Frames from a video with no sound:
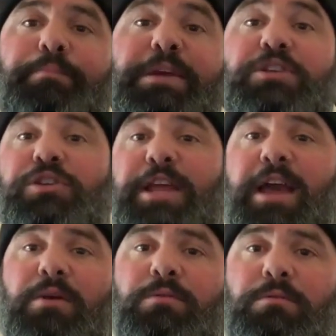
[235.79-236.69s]
beat you
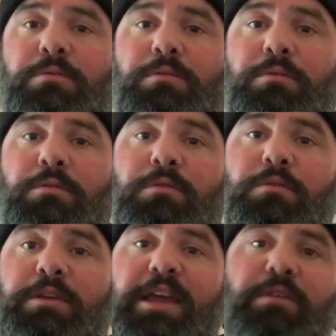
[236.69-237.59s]
down
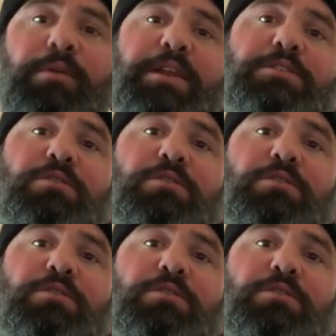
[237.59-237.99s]
getting ready.